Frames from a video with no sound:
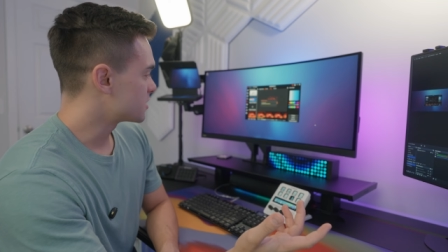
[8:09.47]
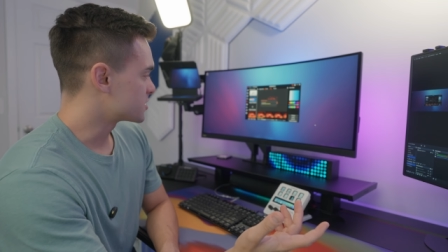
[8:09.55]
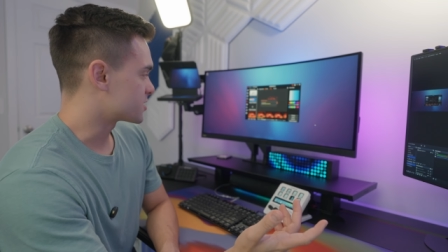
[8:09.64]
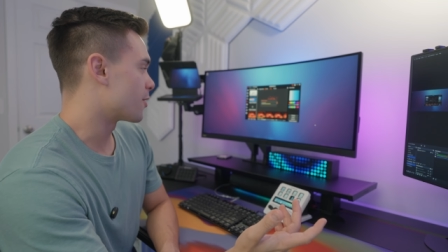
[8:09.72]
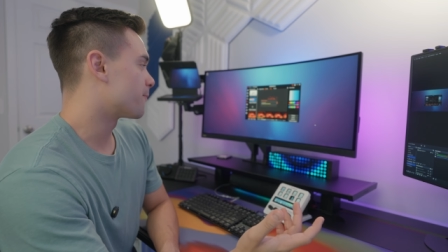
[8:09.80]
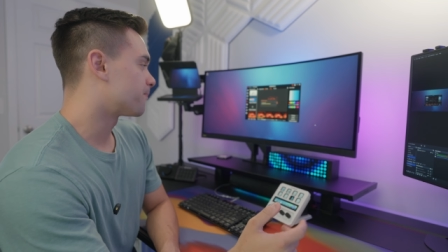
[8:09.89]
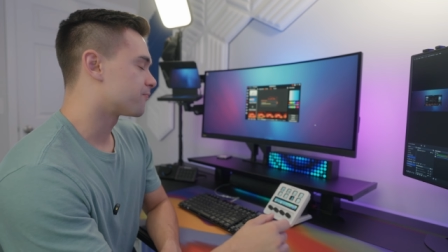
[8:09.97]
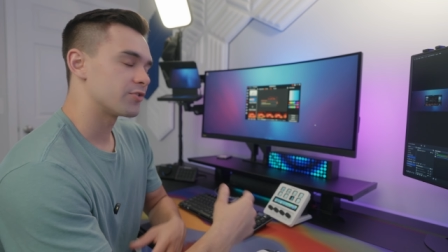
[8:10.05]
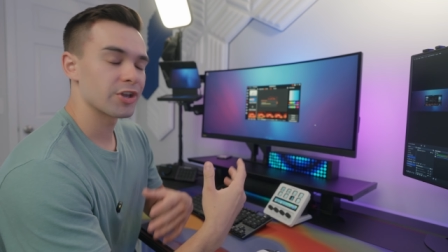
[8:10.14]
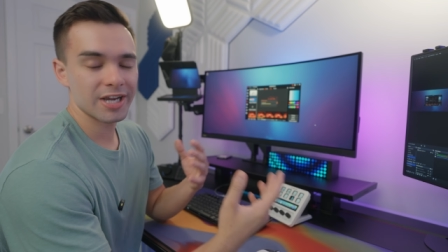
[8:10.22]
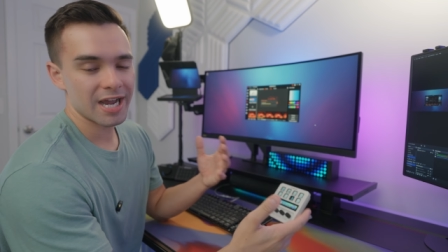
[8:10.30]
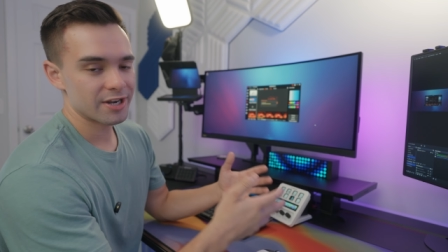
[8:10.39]
So
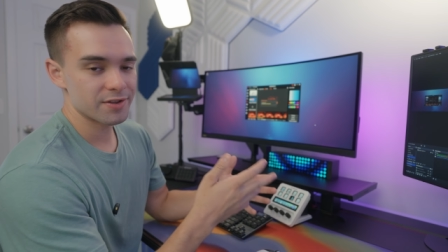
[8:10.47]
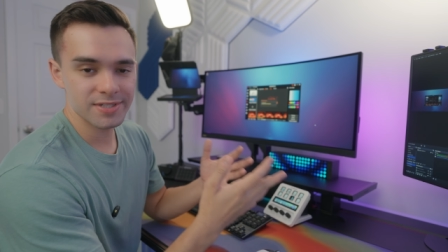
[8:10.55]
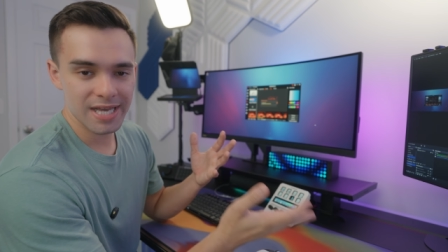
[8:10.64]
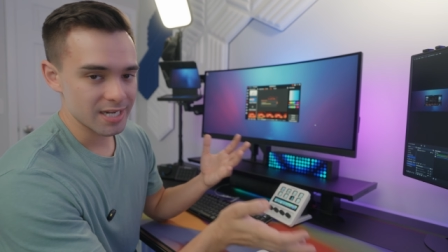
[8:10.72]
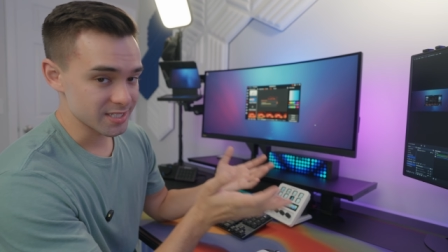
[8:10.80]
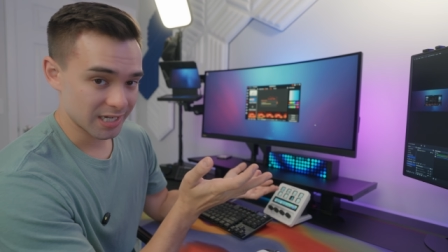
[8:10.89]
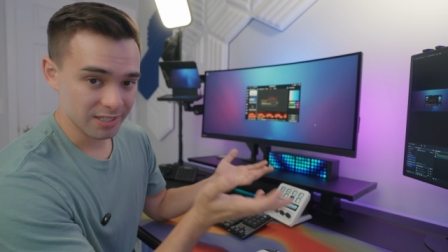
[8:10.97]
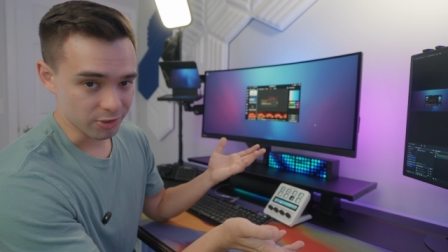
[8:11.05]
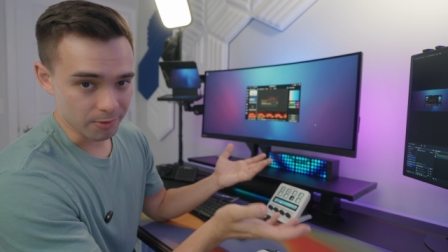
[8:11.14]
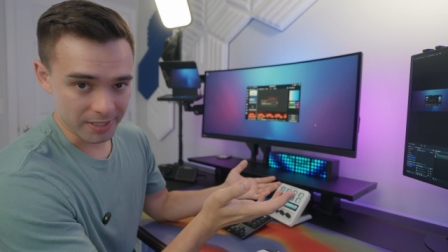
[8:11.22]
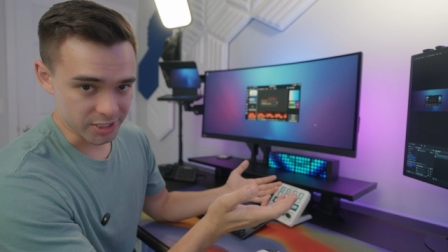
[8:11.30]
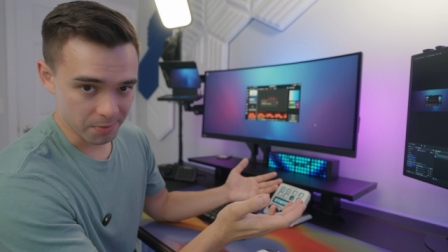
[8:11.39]
you can kind of use that as like a
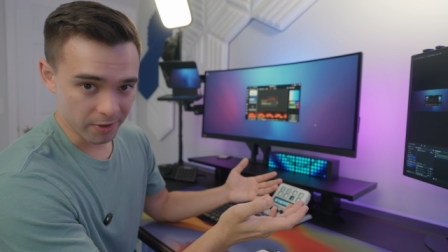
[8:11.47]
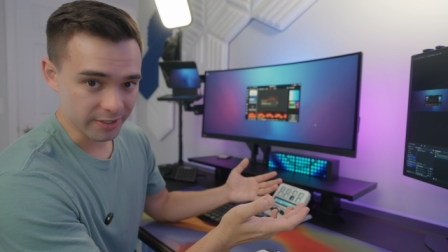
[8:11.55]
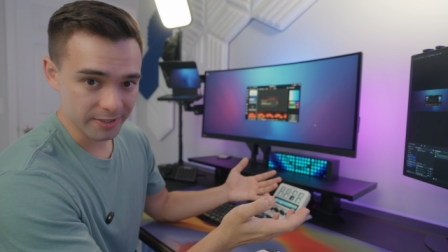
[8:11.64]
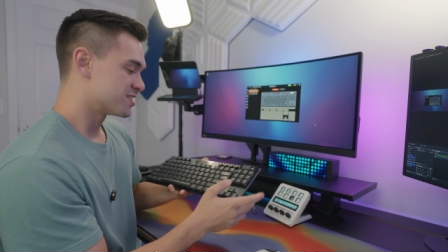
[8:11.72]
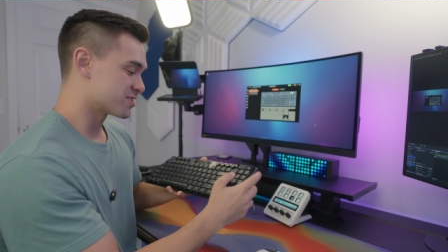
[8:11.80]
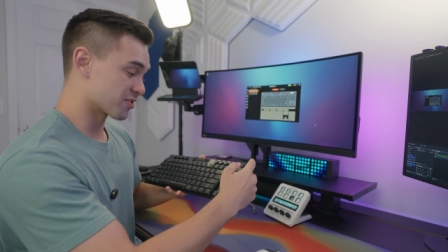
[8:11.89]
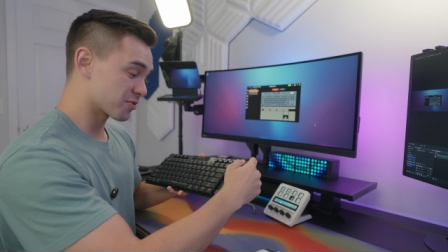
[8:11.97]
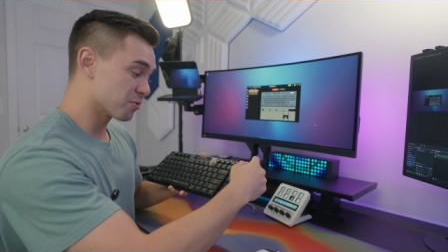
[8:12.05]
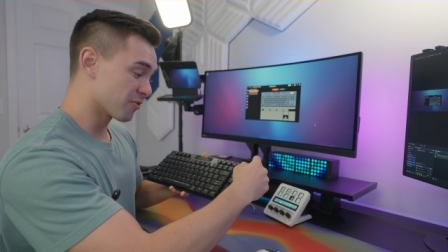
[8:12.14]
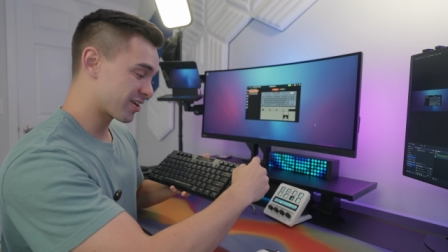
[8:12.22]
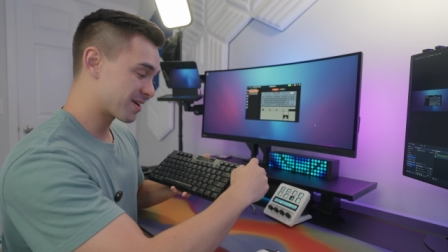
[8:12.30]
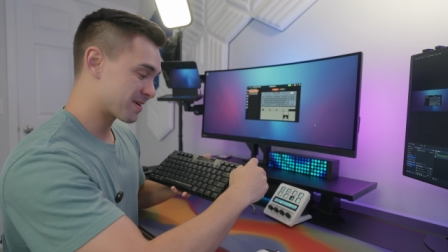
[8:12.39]
little benchmark. So the
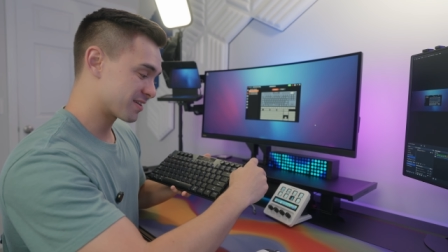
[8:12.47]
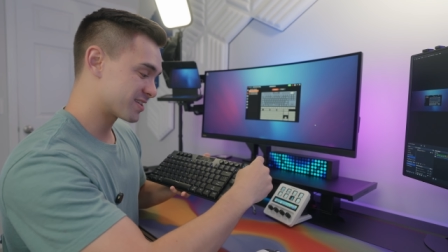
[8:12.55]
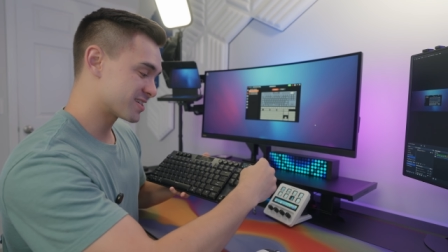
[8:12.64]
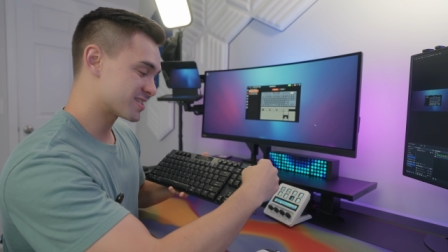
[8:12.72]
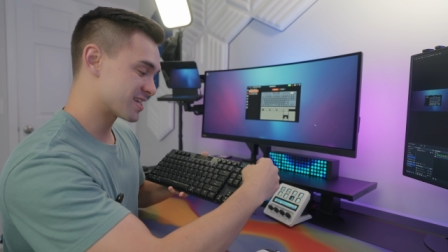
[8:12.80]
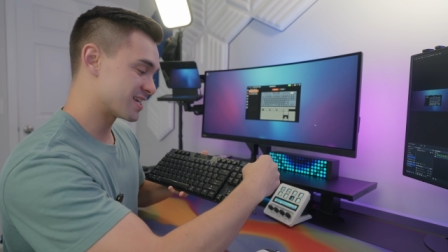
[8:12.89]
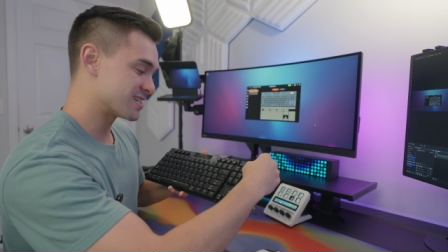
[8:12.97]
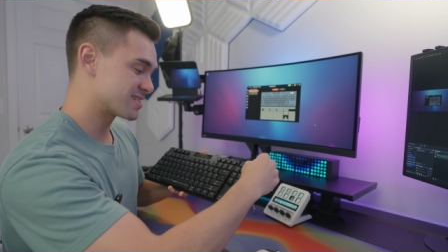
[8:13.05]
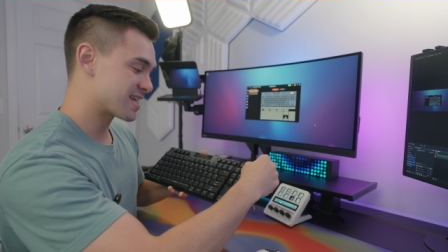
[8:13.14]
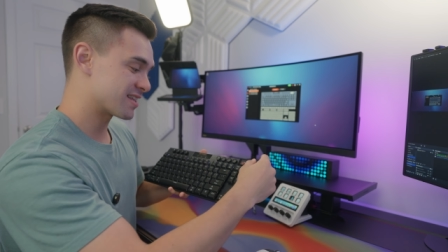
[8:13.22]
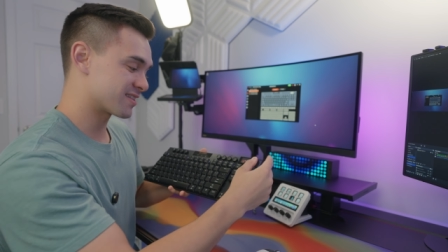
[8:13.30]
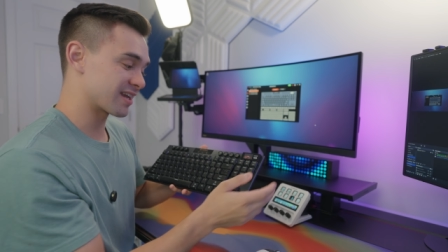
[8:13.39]
cool thing about this is
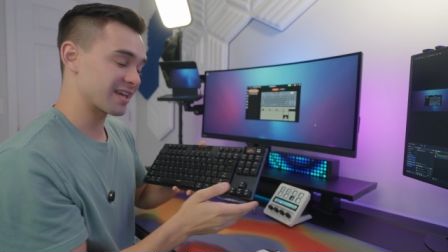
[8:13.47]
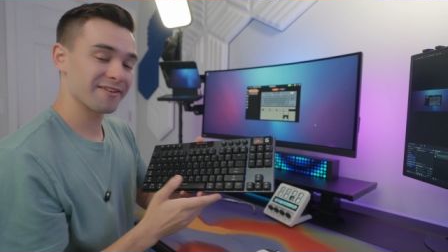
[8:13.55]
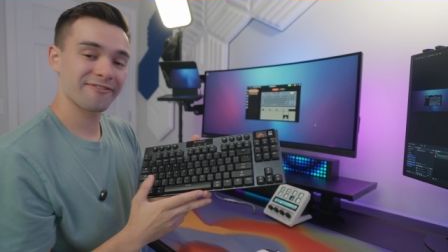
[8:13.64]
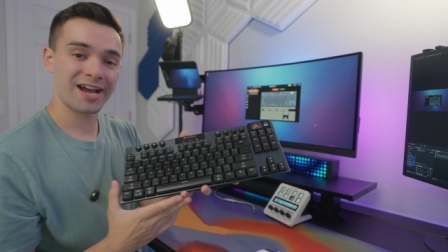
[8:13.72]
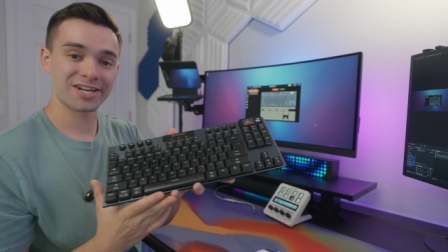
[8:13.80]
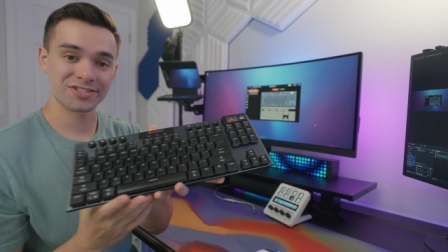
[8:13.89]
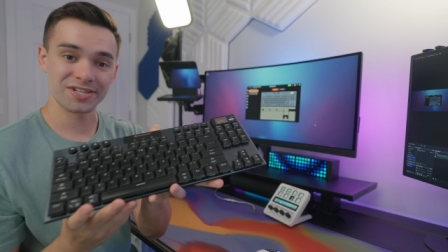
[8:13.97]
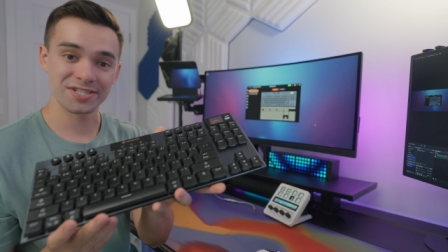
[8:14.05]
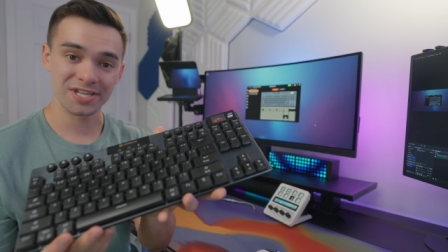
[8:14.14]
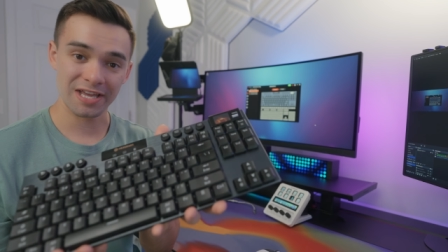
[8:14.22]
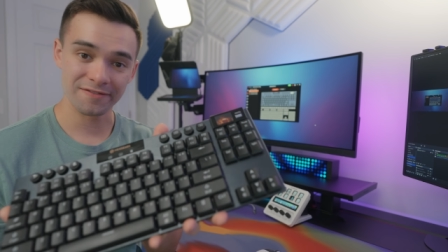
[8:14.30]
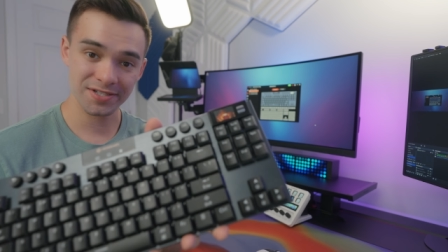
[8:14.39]
that the GIF actually
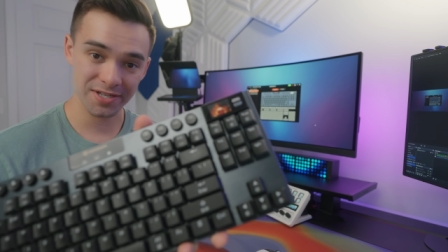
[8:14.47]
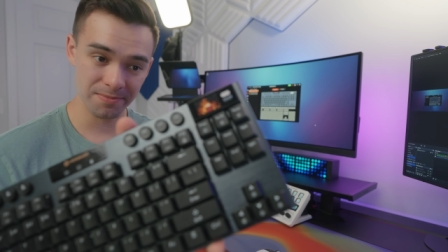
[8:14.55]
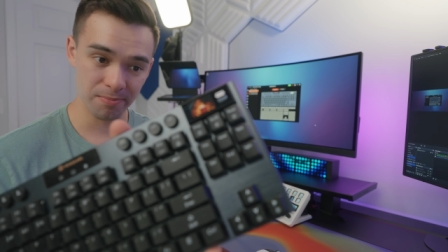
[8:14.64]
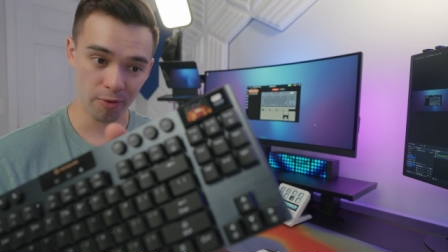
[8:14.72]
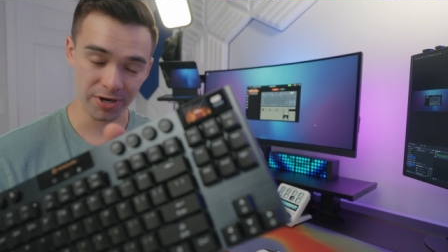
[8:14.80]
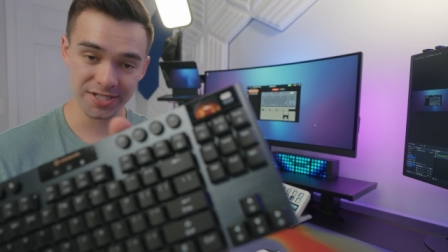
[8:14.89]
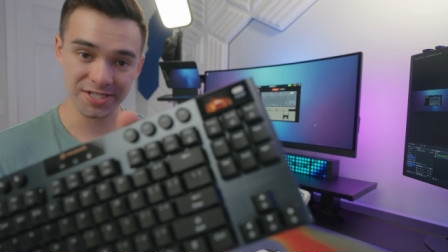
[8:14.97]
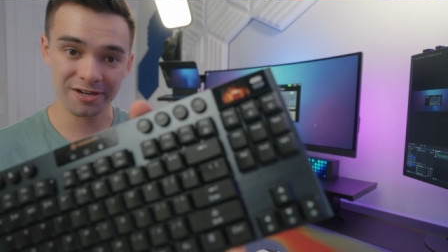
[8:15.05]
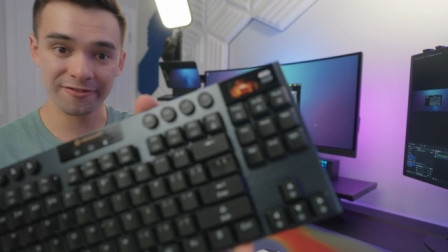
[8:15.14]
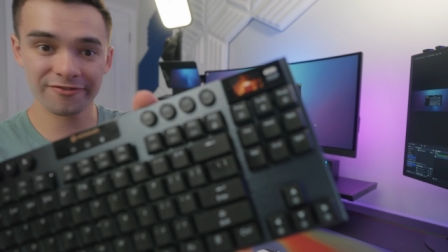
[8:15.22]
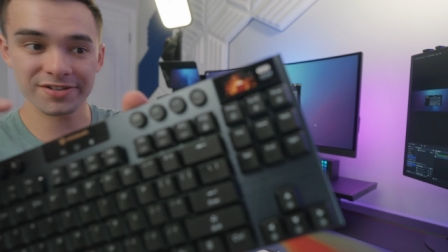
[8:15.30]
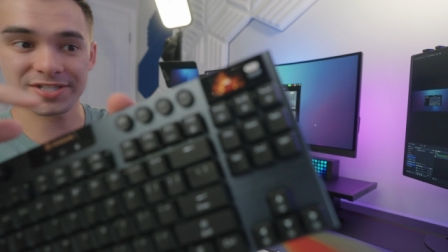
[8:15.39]
saves to the board itself.